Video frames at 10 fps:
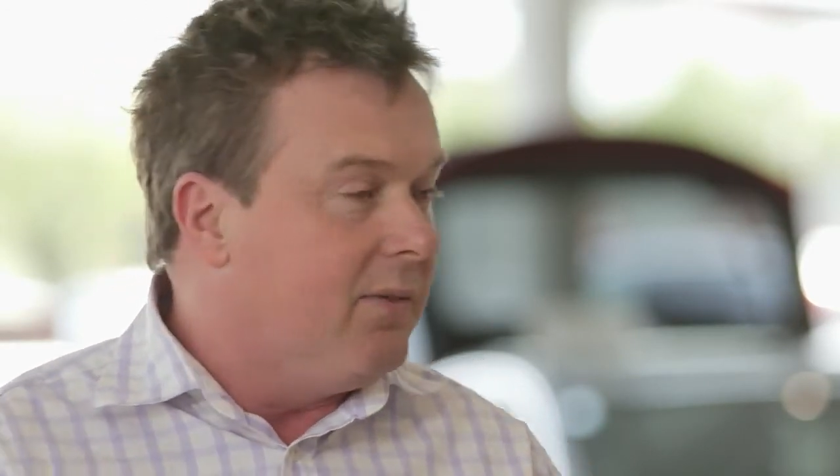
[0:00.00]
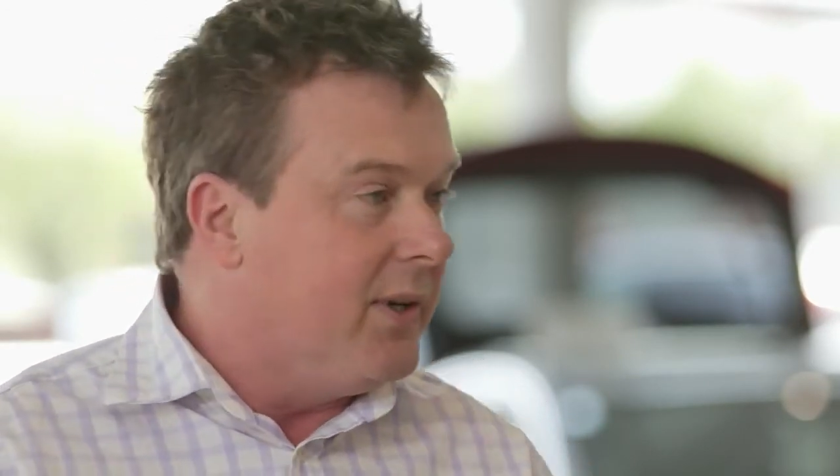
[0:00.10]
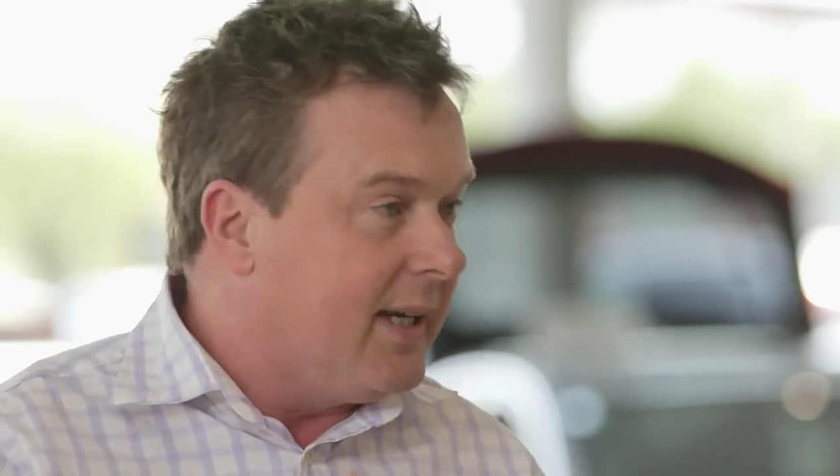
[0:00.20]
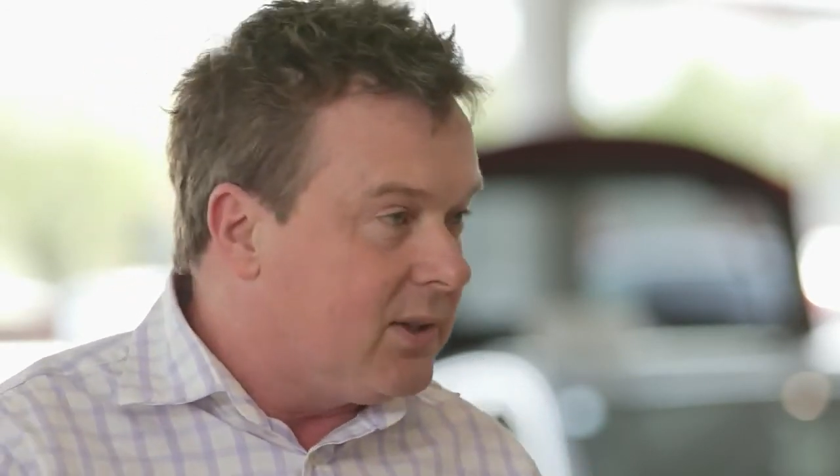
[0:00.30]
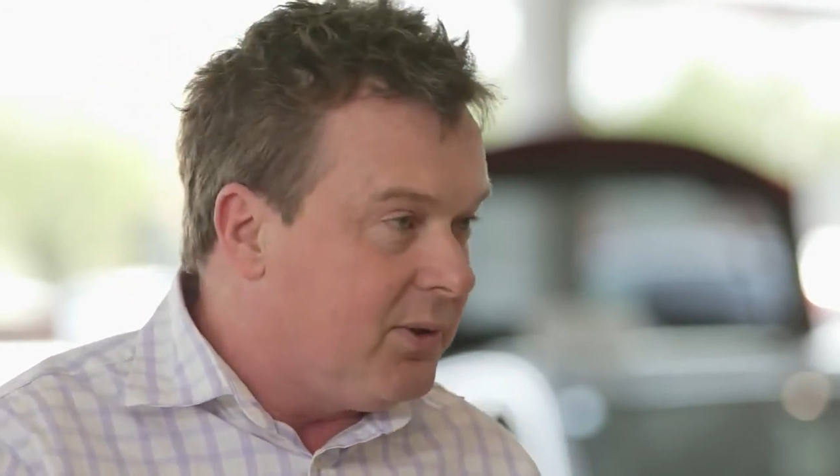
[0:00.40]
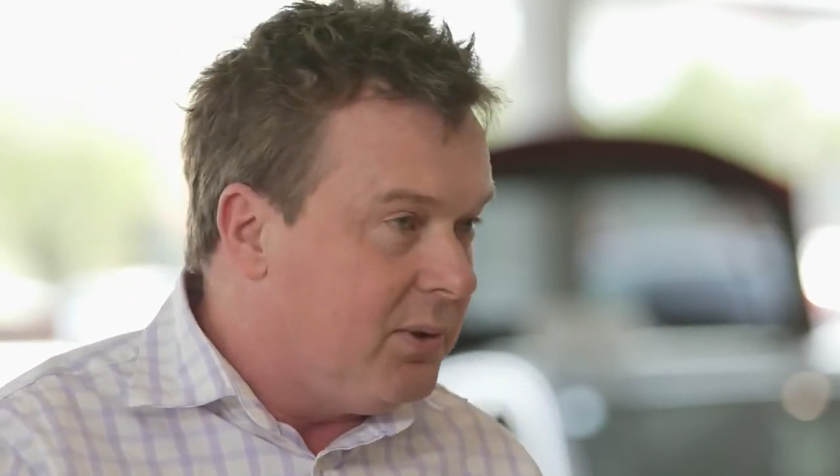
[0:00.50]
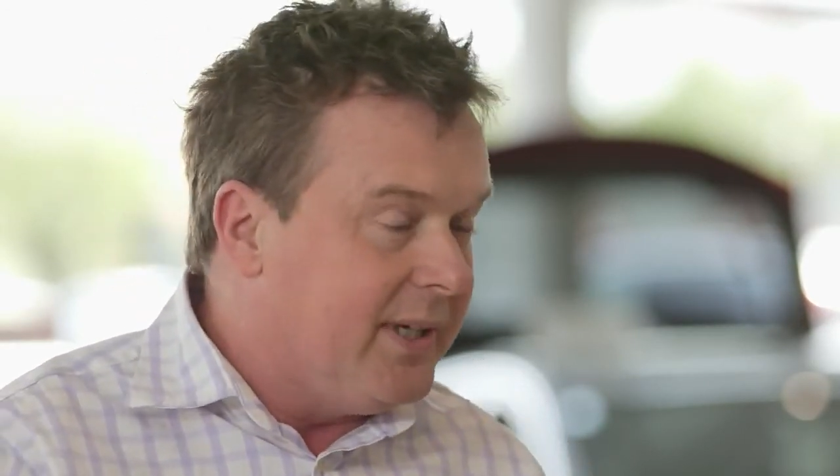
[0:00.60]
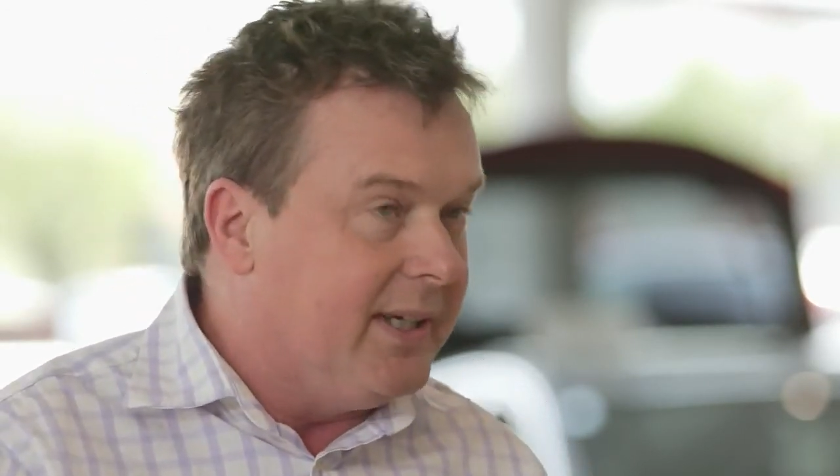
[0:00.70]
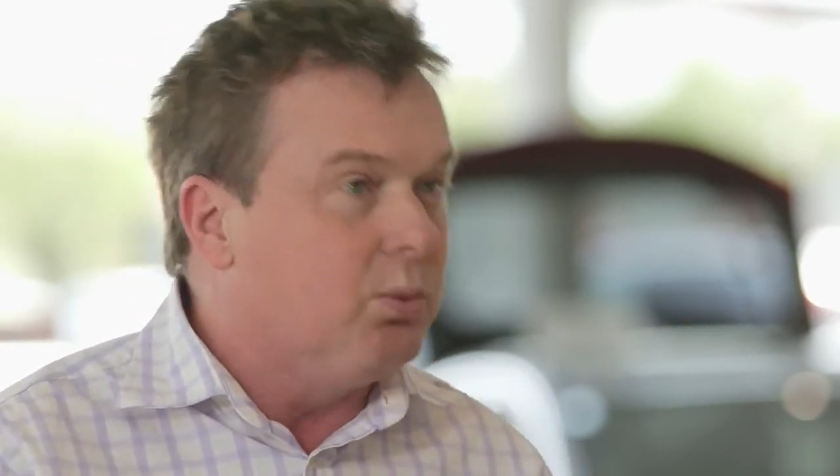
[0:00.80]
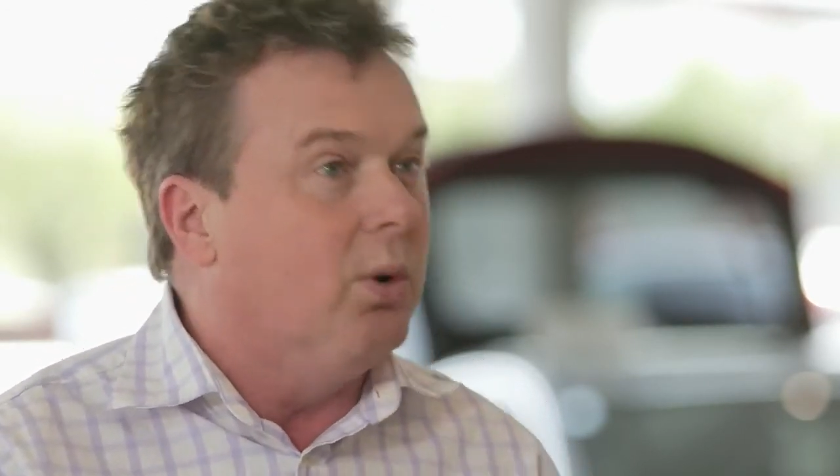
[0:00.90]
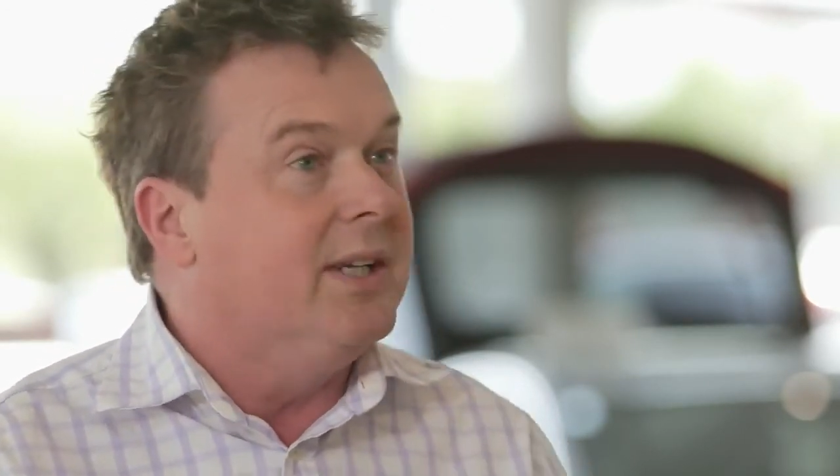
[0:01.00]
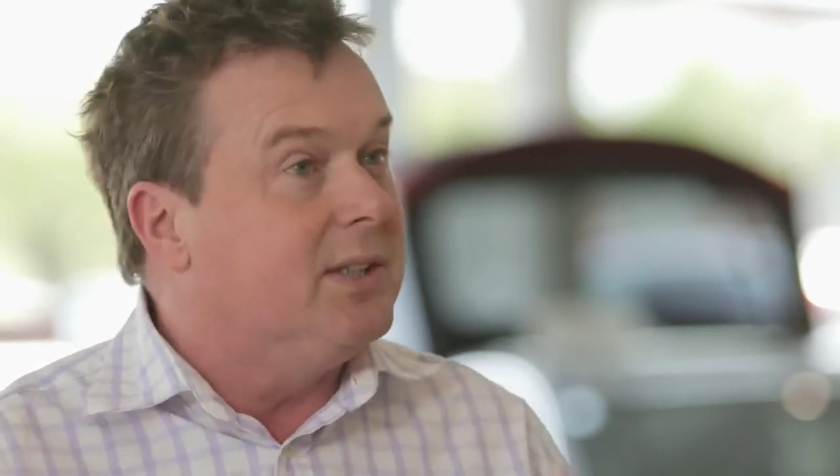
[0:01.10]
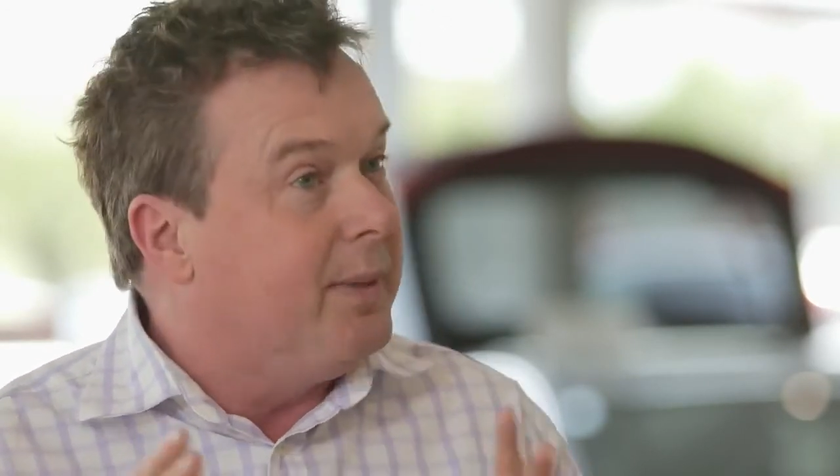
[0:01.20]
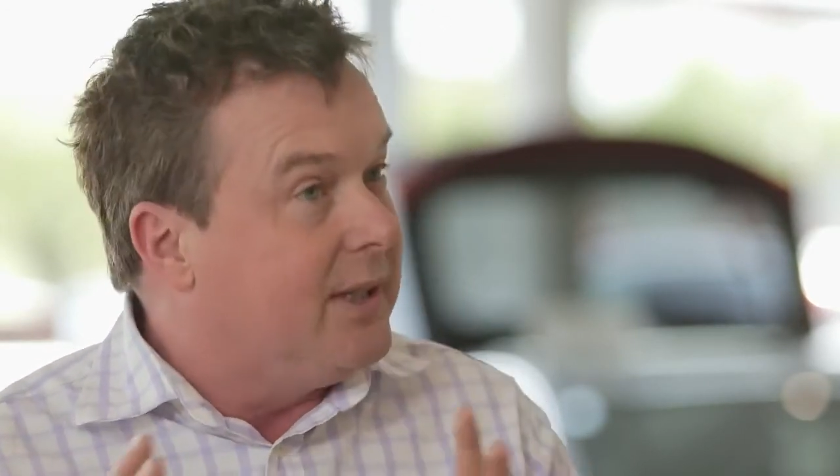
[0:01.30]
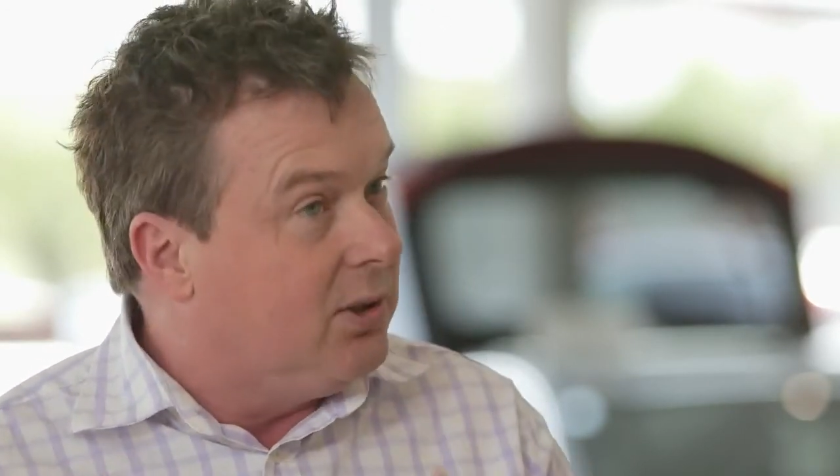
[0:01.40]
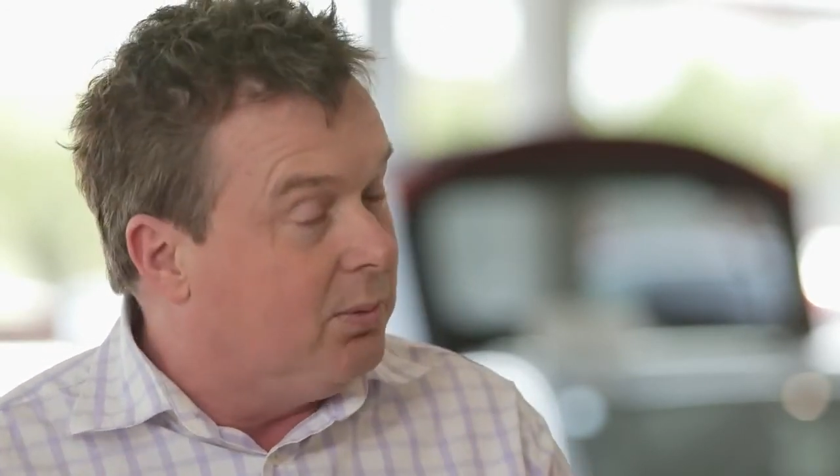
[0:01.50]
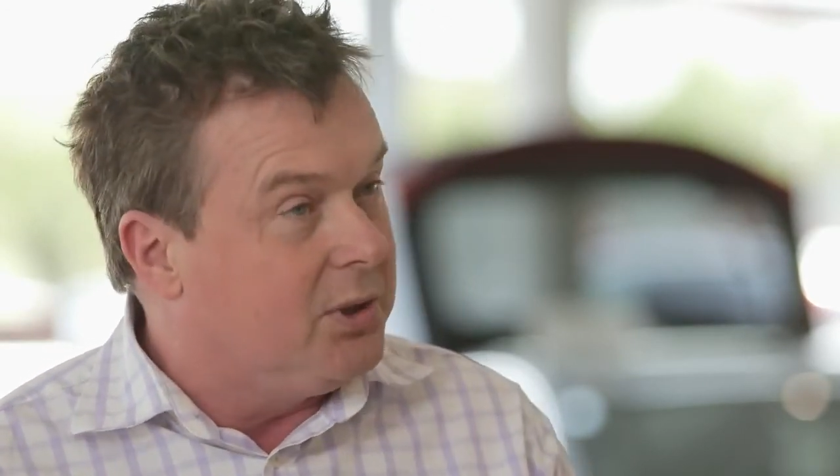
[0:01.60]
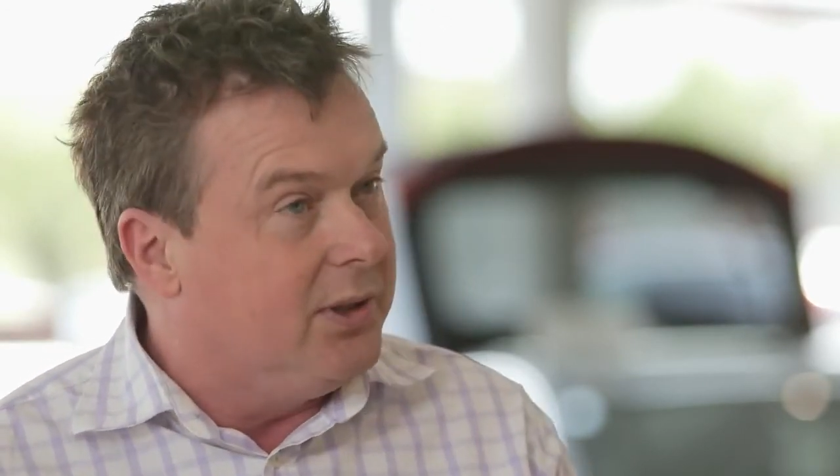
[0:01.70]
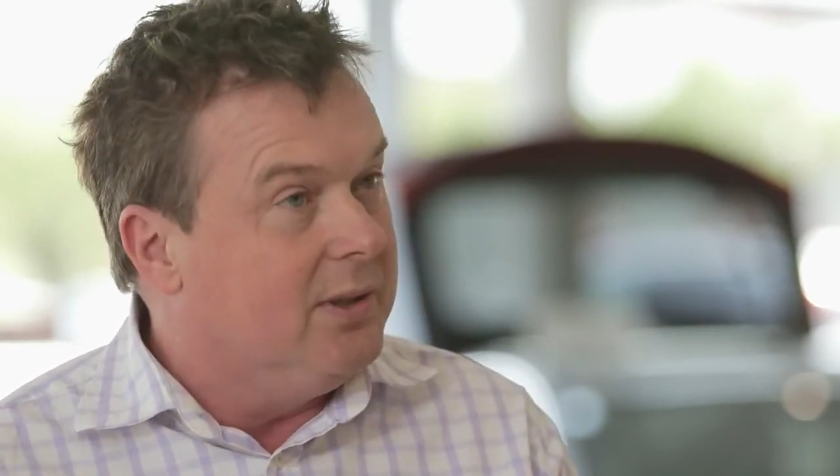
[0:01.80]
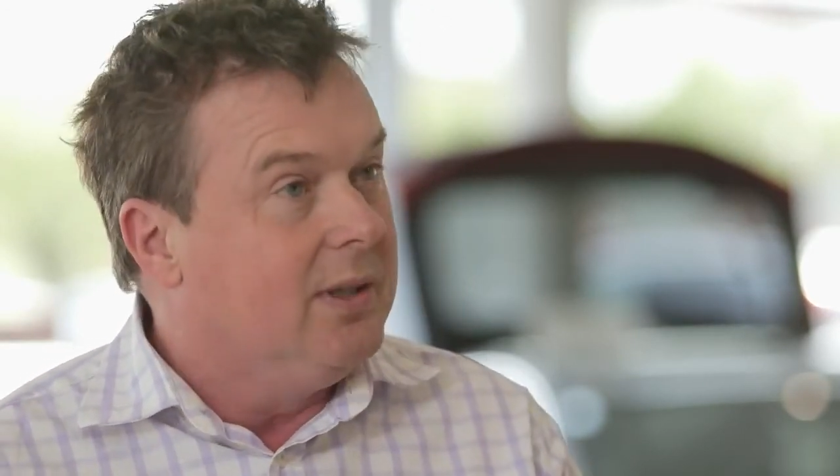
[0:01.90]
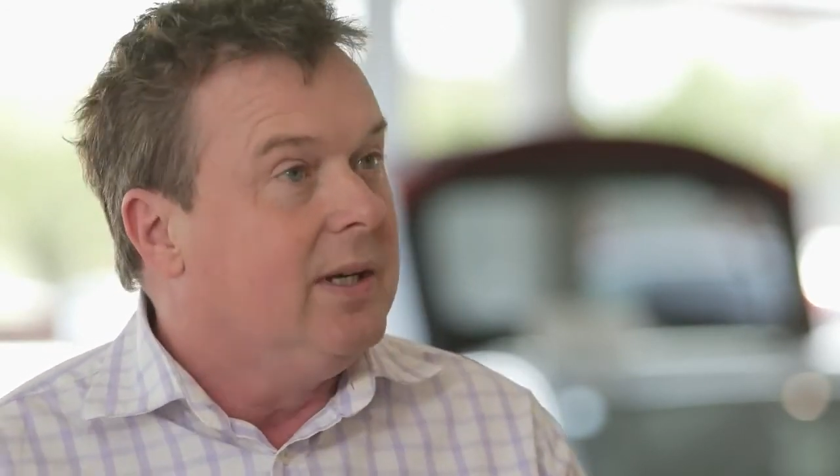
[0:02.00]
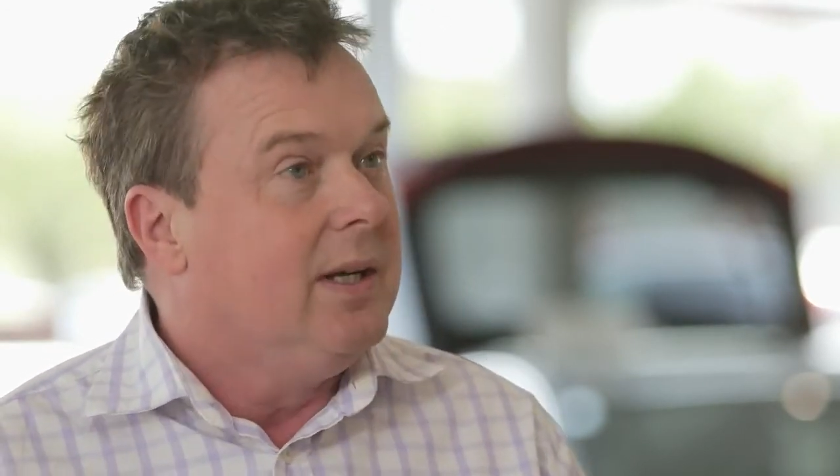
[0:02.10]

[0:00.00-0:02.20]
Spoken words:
over the next few years what is the best option,